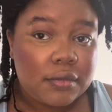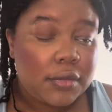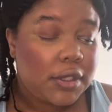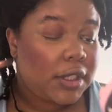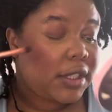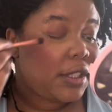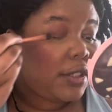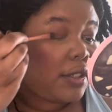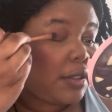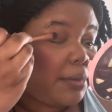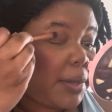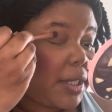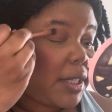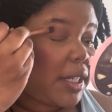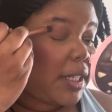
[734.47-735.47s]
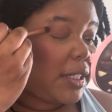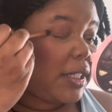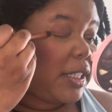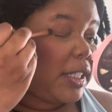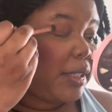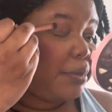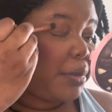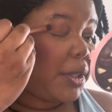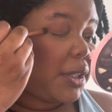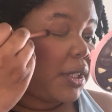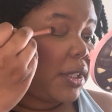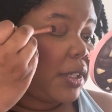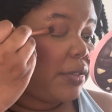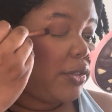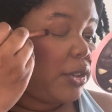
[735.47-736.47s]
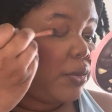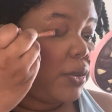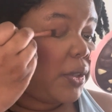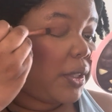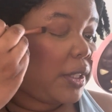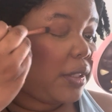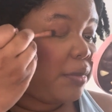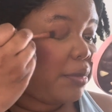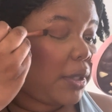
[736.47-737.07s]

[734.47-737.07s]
Now you can make that deeper if you want,